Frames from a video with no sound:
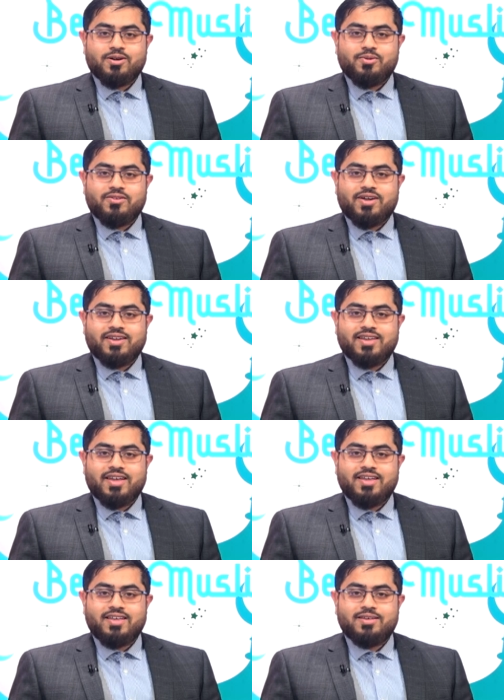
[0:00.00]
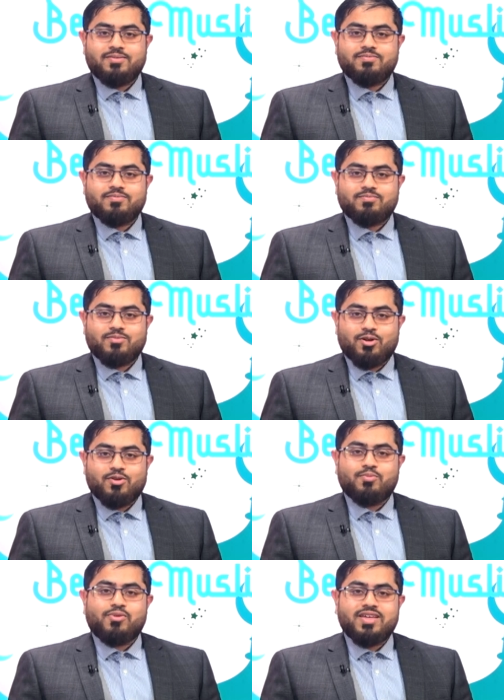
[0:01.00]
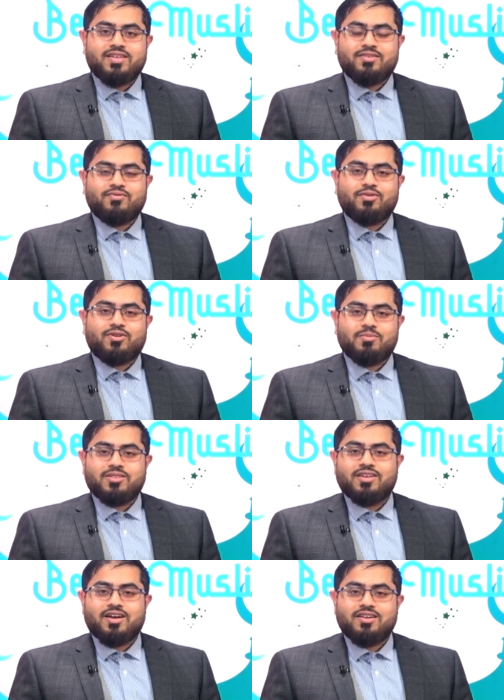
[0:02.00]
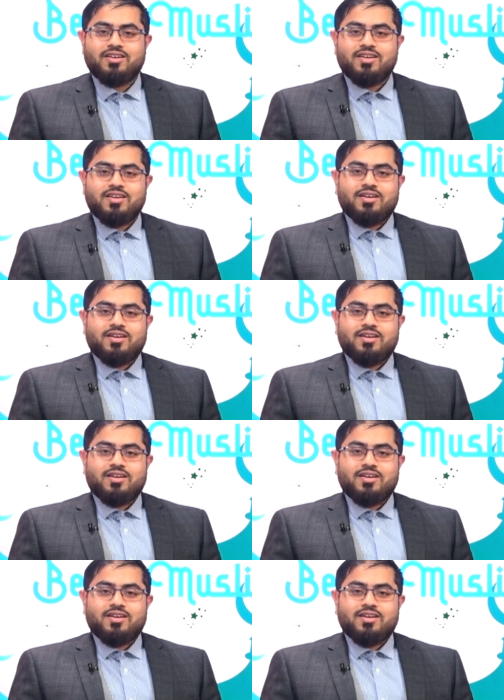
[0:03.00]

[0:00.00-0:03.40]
We've had a long break for Ramadan,